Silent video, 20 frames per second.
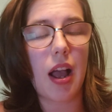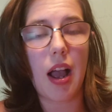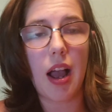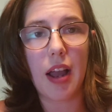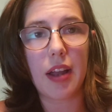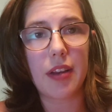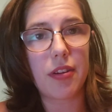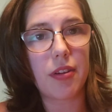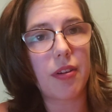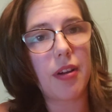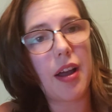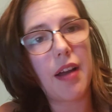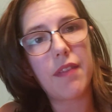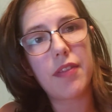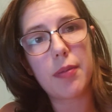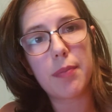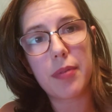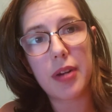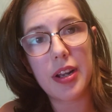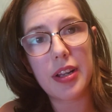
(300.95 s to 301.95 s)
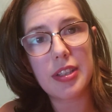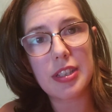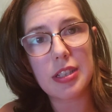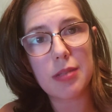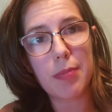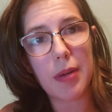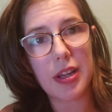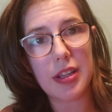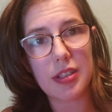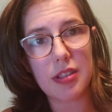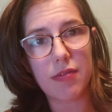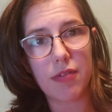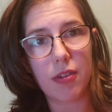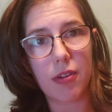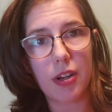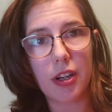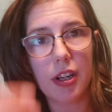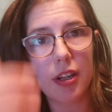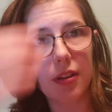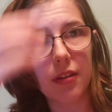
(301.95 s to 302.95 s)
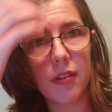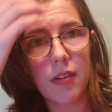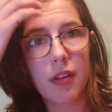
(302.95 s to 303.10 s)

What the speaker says: I don't have the brain space for it.